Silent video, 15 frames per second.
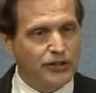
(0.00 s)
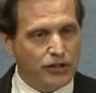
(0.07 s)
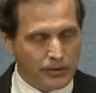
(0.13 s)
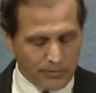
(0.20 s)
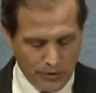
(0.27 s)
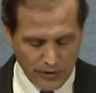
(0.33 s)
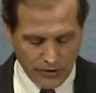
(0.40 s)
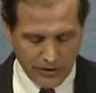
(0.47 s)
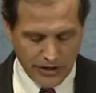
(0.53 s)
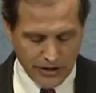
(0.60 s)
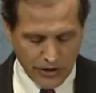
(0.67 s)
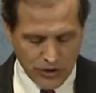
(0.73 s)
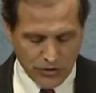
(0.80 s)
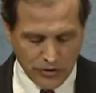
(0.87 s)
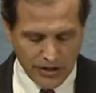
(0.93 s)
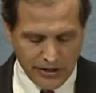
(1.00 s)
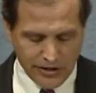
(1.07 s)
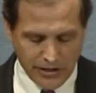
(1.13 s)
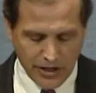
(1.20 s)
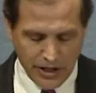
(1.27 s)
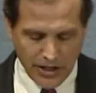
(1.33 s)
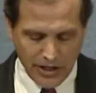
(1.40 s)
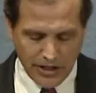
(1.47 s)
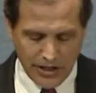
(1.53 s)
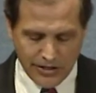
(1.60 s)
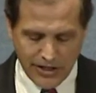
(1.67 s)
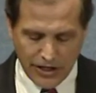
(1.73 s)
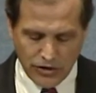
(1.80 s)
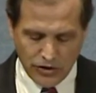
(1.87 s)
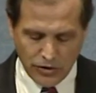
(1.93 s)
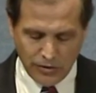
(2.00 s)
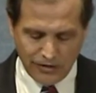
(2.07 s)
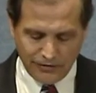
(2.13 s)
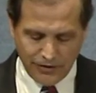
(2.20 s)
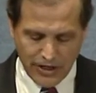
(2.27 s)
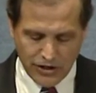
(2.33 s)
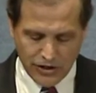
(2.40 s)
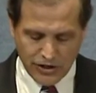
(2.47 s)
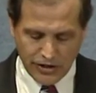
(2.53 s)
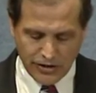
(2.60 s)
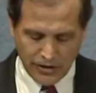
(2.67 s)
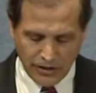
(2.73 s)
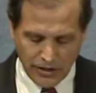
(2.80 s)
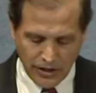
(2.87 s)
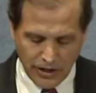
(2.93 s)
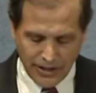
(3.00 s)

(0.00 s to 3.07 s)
and the computer industries is that new invention